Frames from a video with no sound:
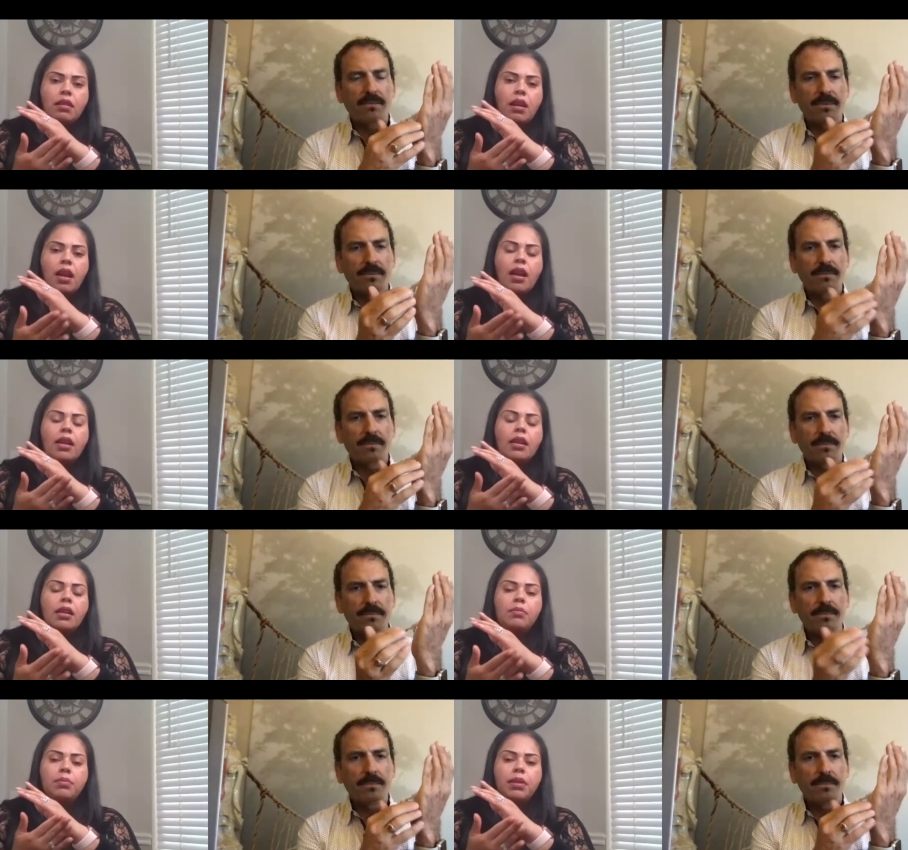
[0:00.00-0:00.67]
Speaker 1: I
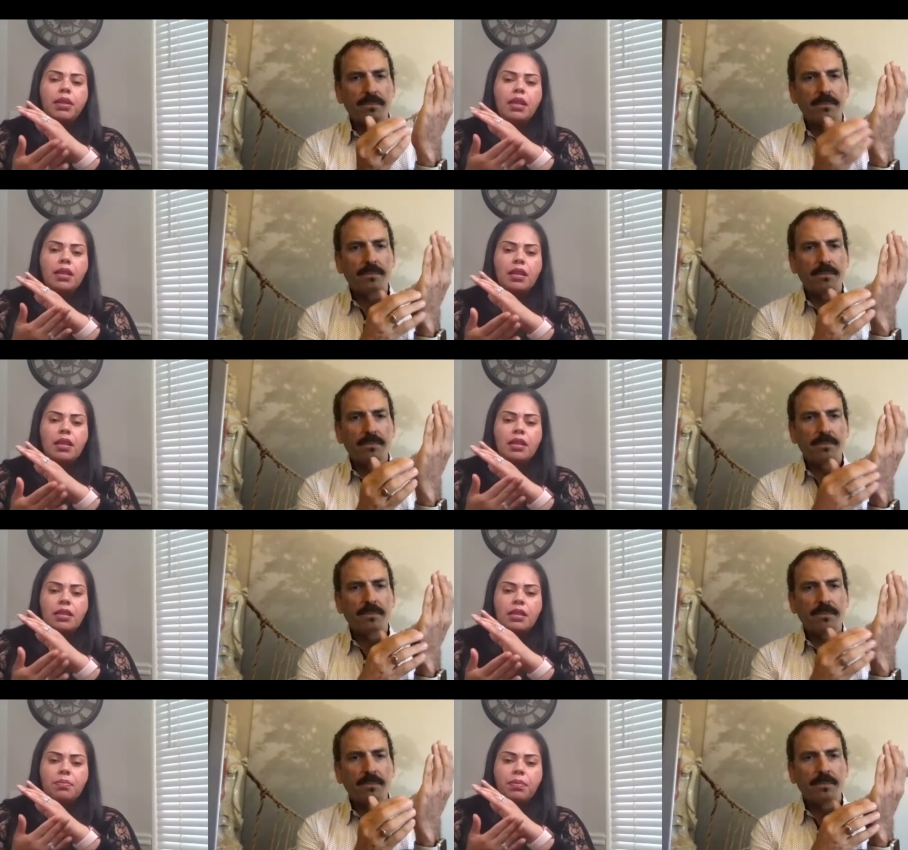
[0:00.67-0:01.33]
completely and
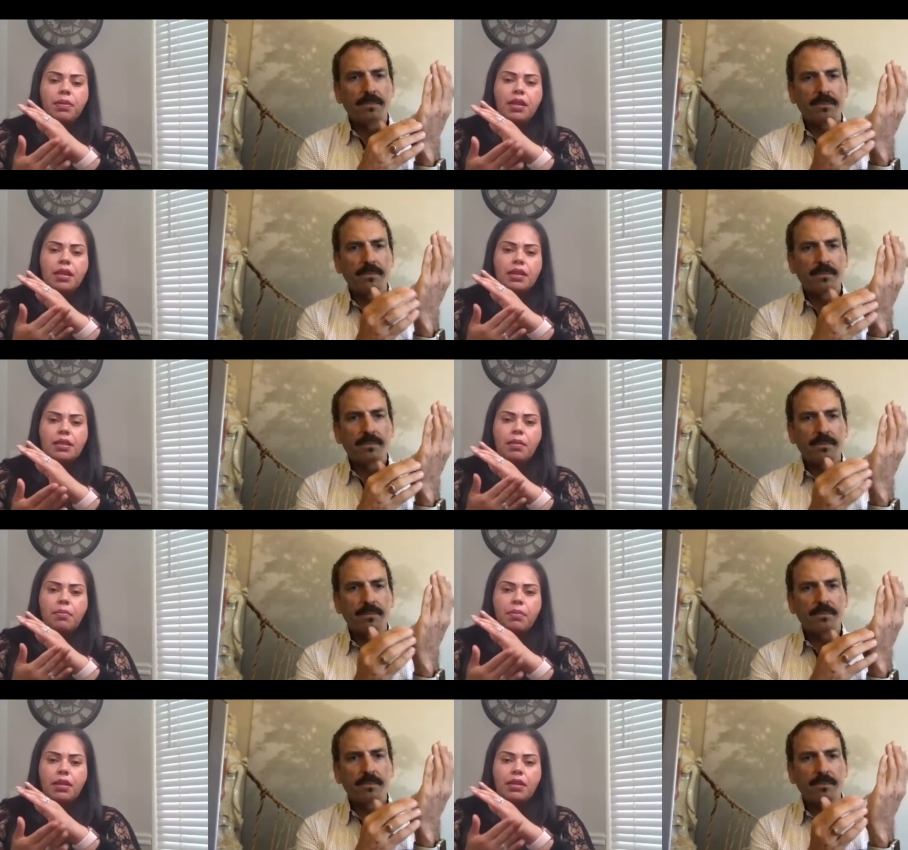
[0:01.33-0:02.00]
deeply accept
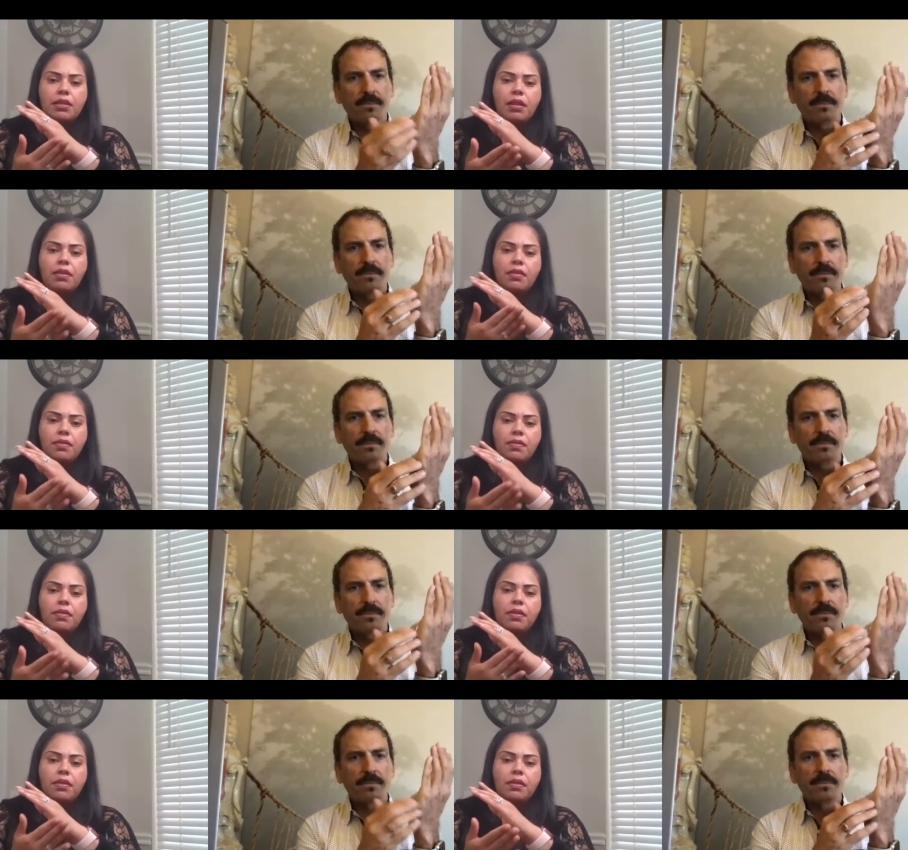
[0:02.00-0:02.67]
myself.
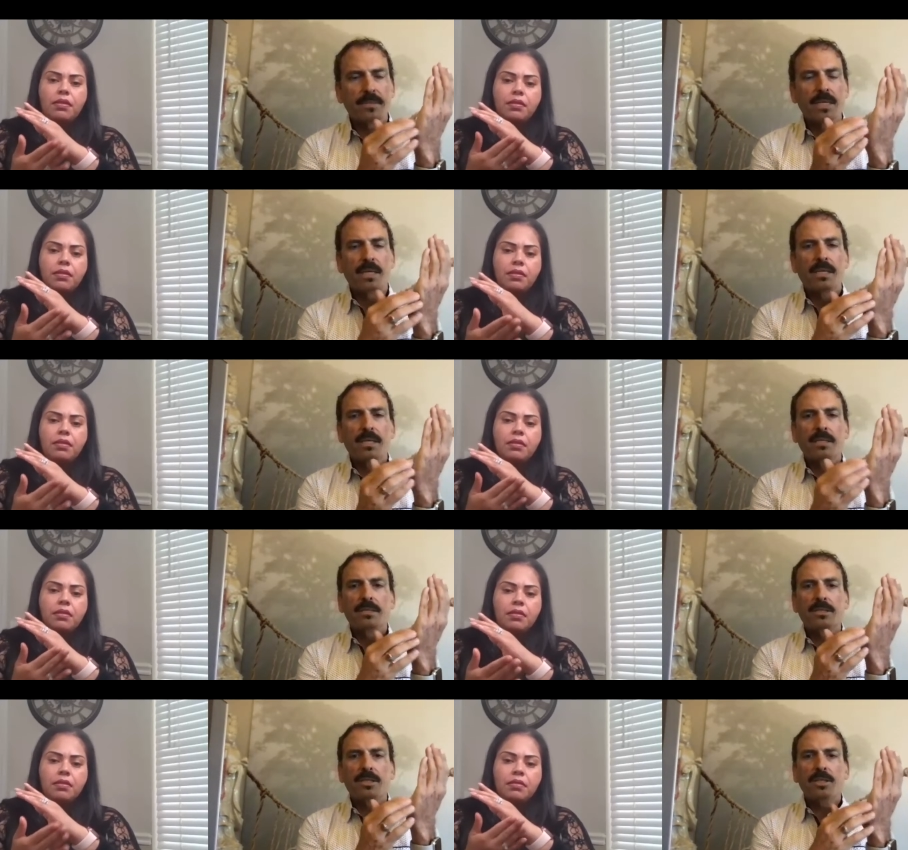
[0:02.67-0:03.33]

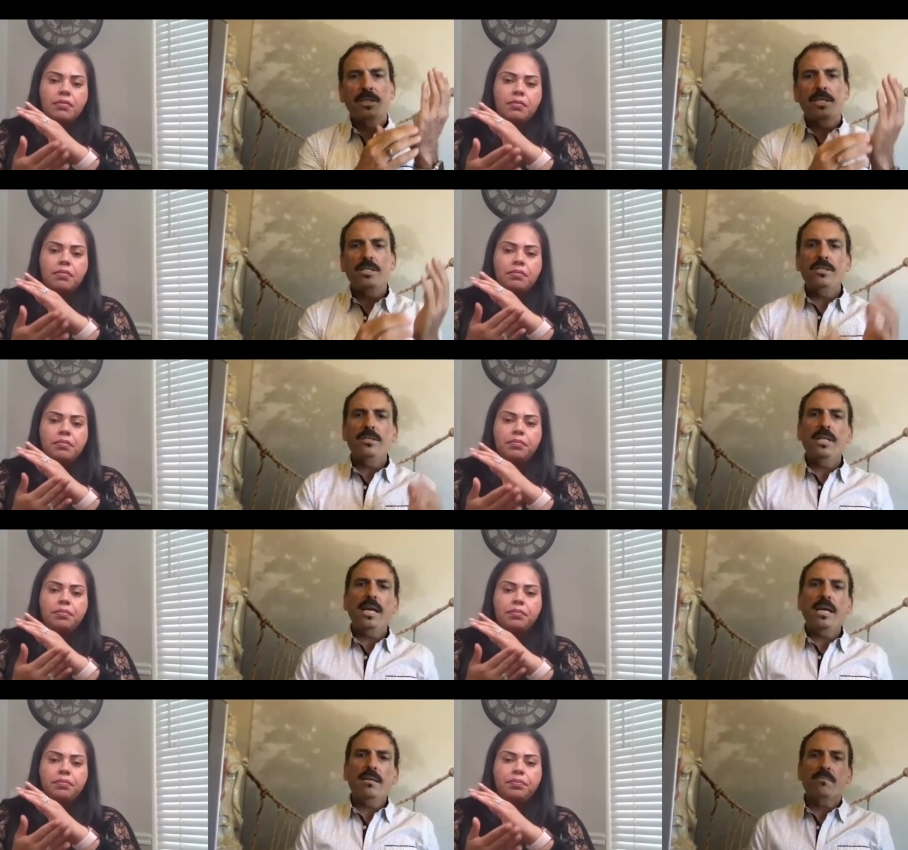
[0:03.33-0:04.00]
Speaker 2: So you're going to do
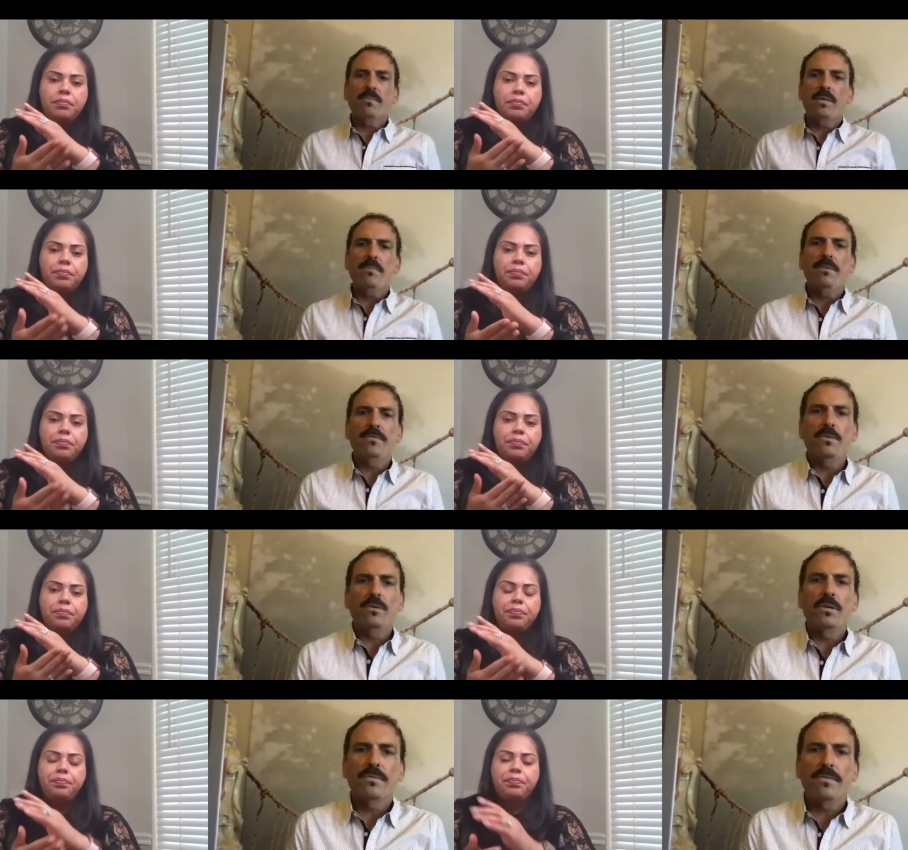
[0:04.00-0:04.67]
that maybe four
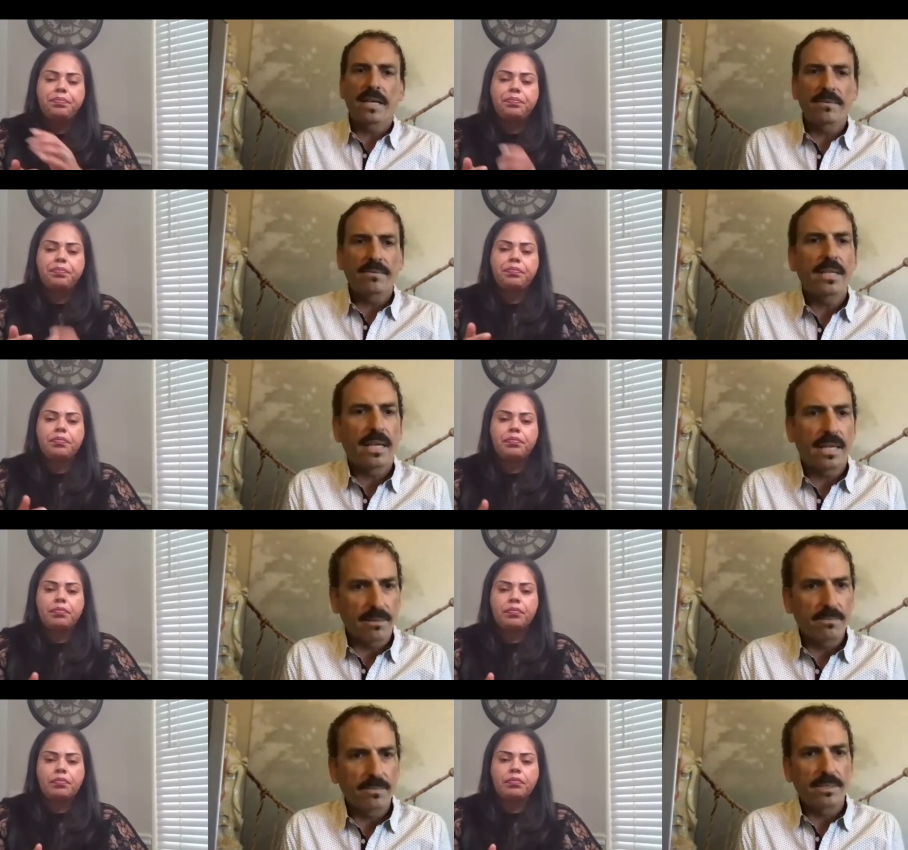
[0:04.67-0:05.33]
or five
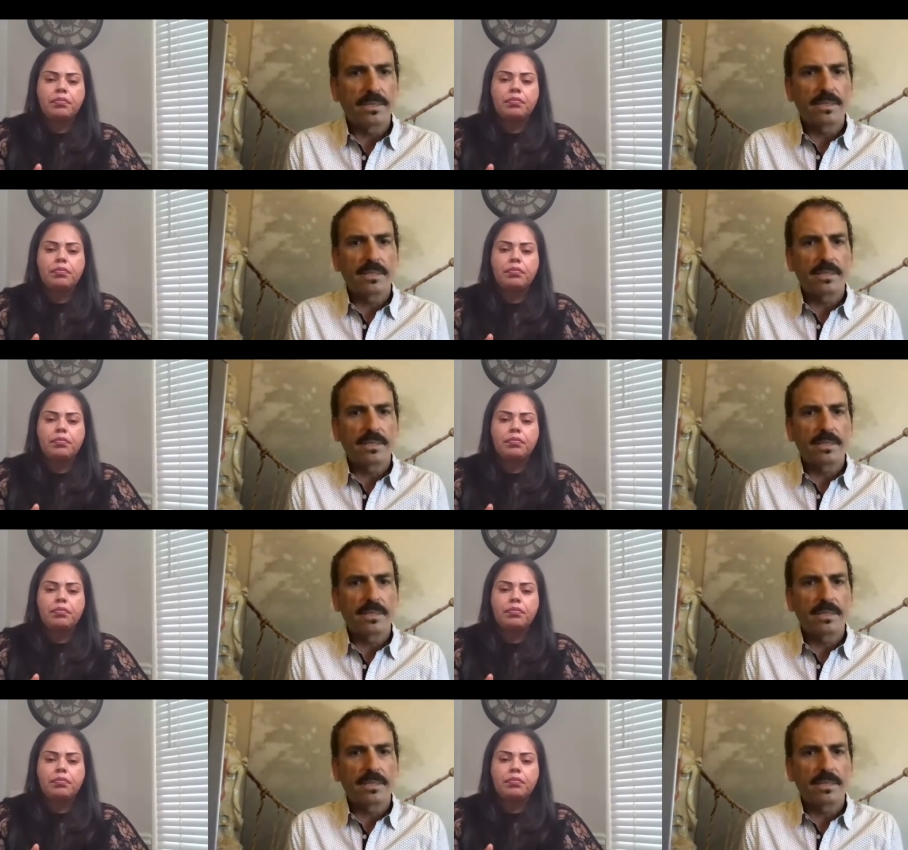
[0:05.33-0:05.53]
times.